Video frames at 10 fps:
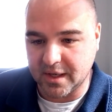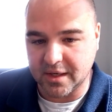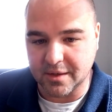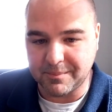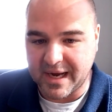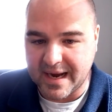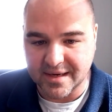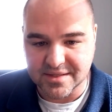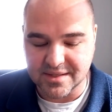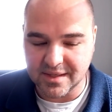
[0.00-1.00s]
In the
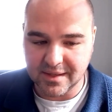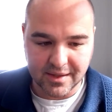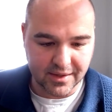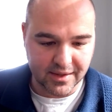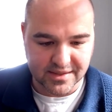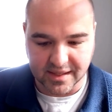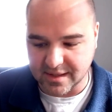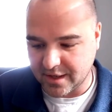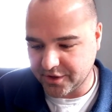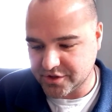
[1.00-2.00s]
past, that
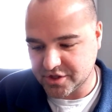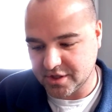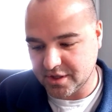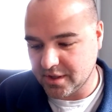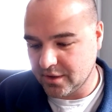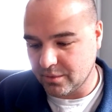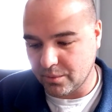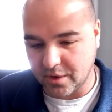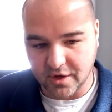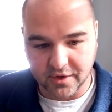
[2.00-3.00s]
technology
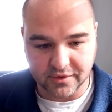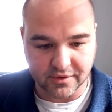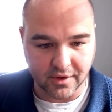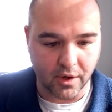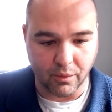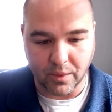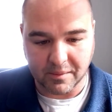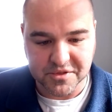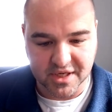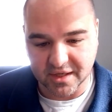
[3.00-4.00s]
was a
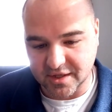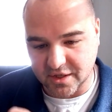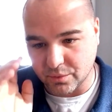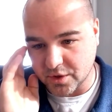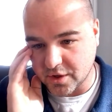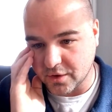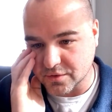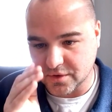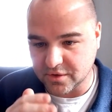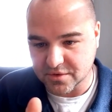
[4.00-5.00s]
website that you would go
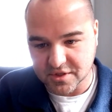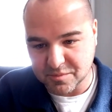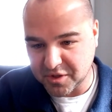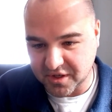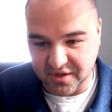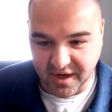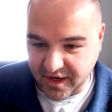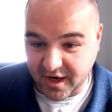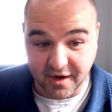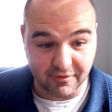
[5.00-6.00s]
to use
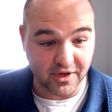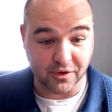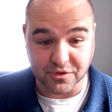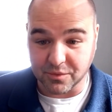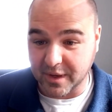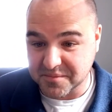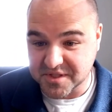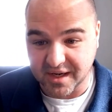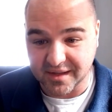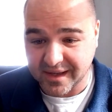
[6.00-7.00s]
Expedia.com, right? It was a
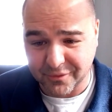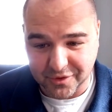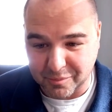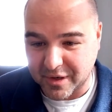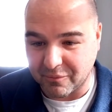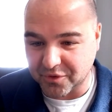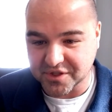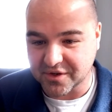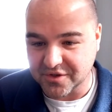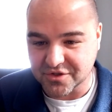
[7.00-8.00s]
website. That was a problem was I
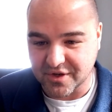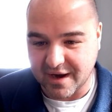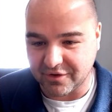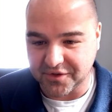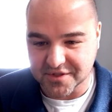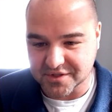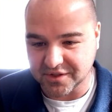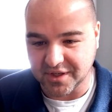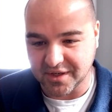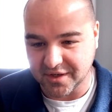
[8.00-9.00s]
couldn't travel
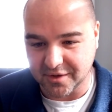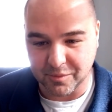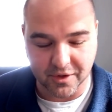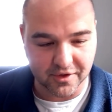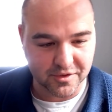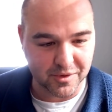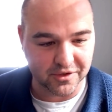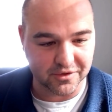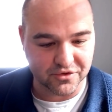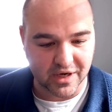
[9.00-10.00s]
easily. I needed an
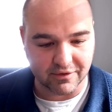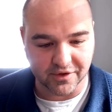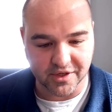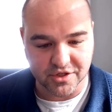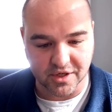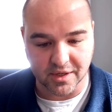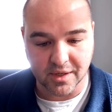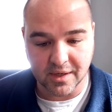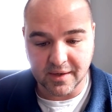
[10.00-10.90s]
expensive travel agent.